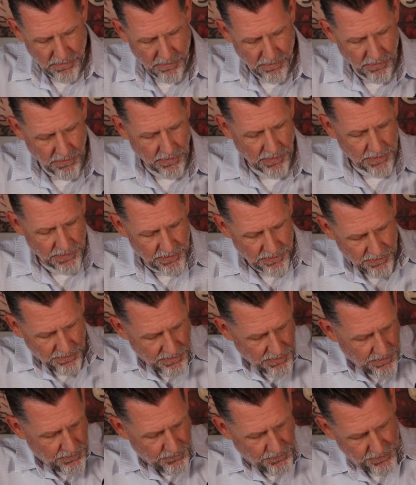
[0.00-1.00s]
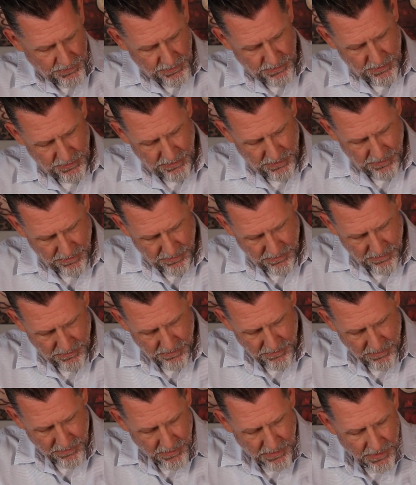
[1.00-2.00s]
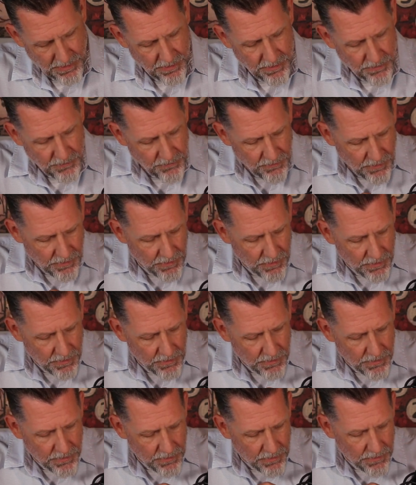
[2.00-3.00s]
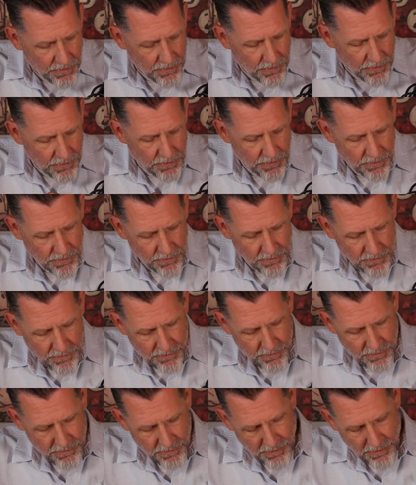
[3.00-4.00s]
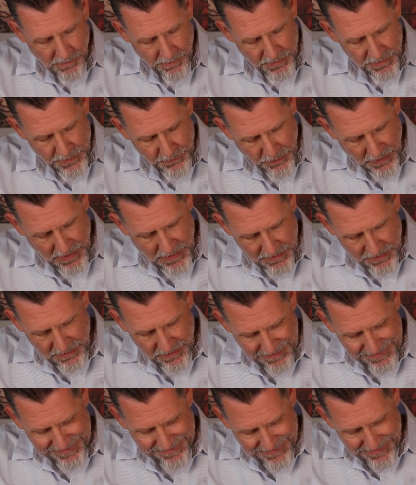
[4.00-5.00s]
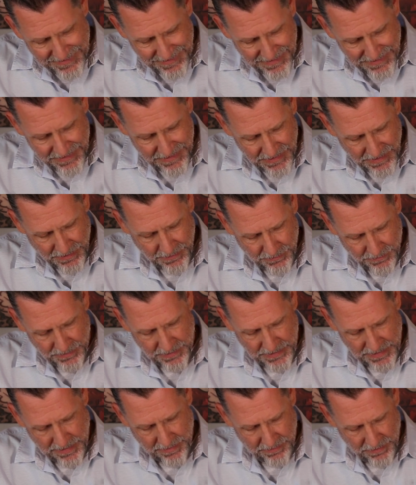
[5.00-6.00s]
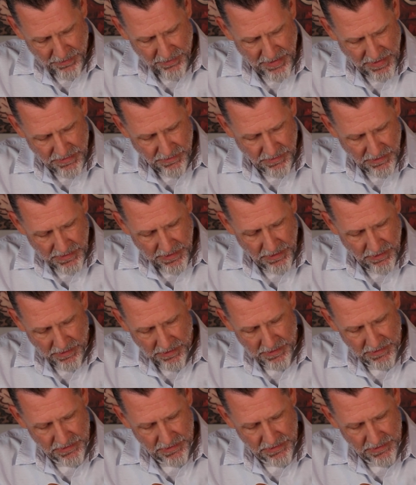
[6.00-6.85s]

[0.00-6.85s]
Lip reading: Alright, so then we'll just get it over all the spots and then go to town. Oh yeah, you can hear it.